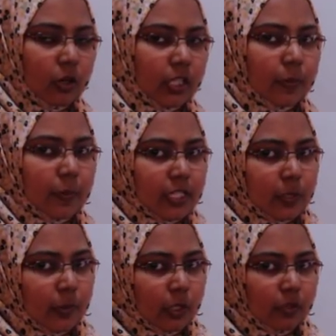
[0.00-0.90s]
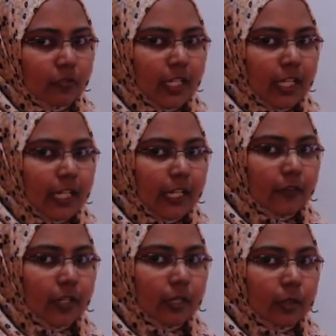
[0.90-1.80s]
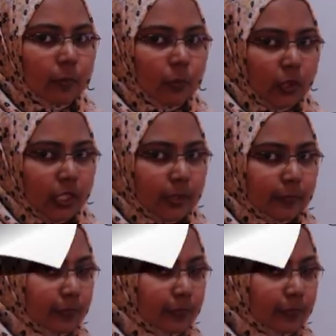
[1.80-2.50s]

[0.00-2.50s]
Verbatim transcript: or the principle of electric motor.